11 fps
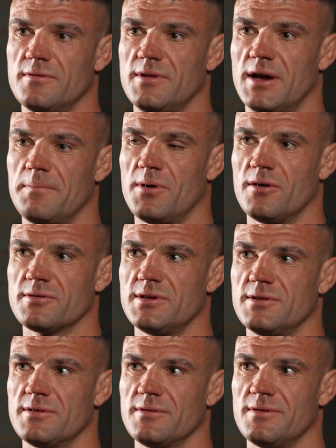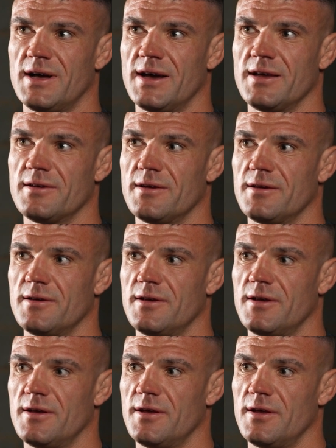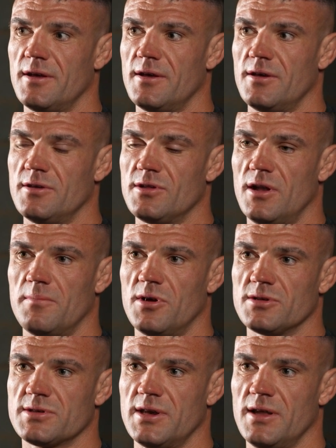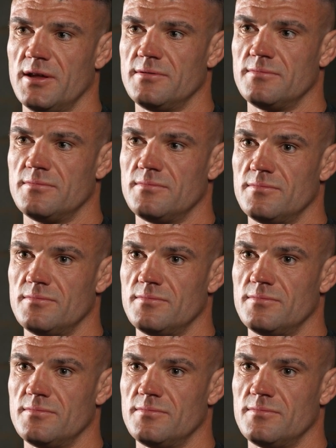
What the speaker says: Like, boxing's like, there's a lot more skill